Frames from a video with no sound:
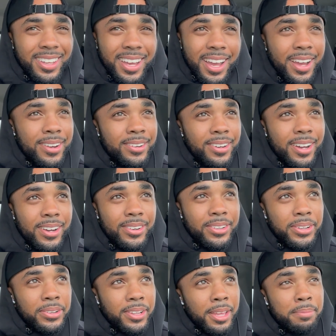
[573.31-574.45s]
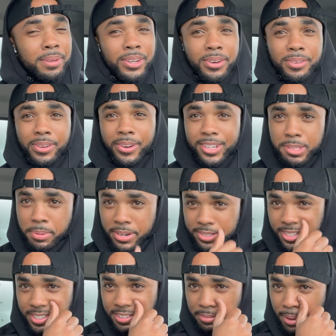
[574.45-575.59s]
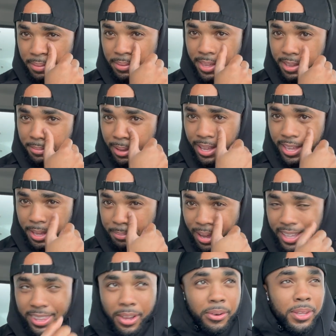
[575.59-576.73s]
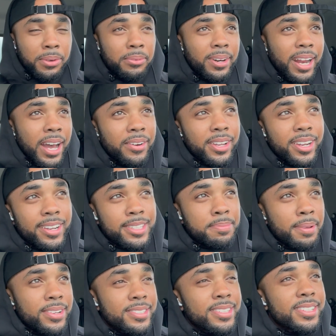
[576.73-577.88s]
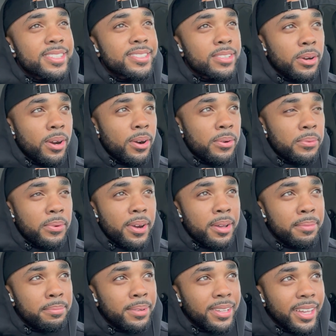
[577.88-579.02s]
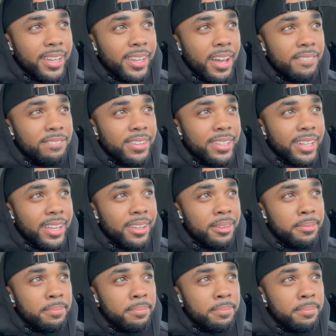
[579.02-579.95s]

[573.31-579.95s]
I don't, I don't know. Let me know your experiences. Am I, am I am I the only one out here experiencing this or, or what? But like I feel like